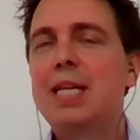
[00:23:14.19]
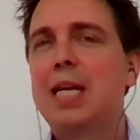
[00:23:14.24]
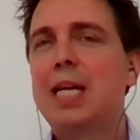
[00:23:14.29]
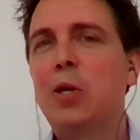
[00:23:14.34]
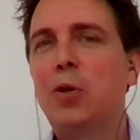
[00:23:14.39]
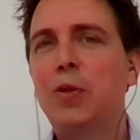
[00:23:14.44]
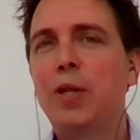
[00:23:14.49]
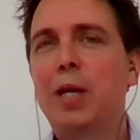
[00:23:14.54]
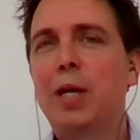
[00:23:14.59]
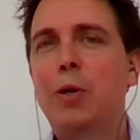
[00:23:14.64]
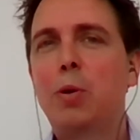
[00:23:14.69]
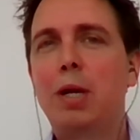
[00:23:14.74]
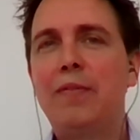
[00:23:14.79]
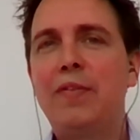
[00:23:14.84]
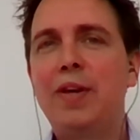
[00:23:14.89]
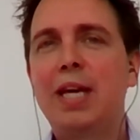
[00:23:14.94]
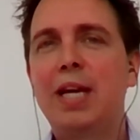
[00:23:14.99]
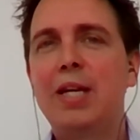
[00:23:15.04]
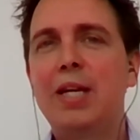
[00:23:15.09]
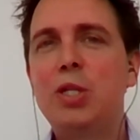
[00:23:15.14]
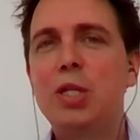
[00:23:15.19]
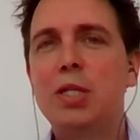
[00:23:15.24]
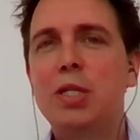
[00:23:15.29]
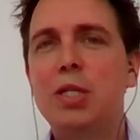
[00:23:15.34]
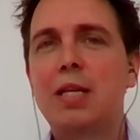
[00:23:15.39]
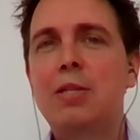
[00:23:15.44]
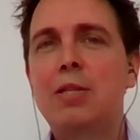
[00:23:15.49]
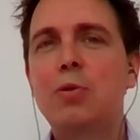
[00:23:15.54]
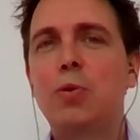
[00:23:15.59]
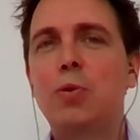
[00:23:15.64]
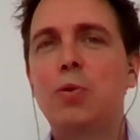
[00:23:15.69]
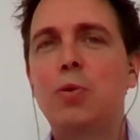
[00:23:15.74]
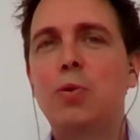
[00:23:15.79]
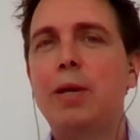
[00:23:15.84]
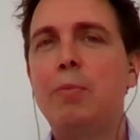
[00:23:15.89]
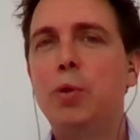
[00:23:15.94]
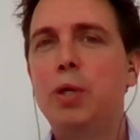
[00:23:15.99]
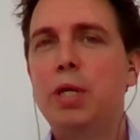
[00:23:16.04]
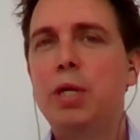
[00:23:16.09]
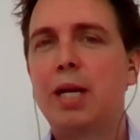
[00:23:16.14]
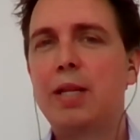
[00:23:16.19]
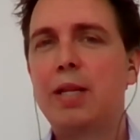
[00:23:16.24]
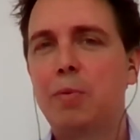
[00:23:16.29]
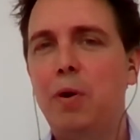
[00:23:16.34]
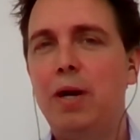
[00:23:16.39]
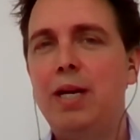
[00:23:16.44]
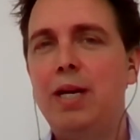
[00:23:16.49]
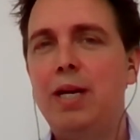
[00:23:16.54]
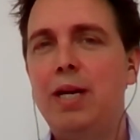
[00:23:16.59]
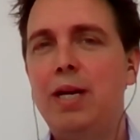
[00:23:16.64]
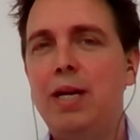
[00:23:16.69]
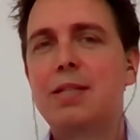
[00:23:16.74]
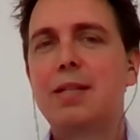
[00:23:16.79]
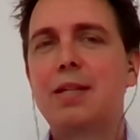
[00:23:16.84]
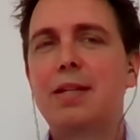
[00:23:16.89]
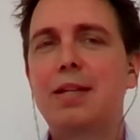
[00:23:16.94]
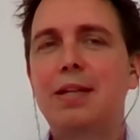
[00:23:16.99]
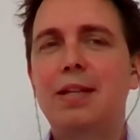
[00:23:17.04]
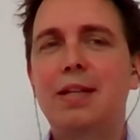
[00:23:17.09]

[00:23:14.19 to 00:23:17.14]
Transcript: take on the qualifications they thought they would otherwise?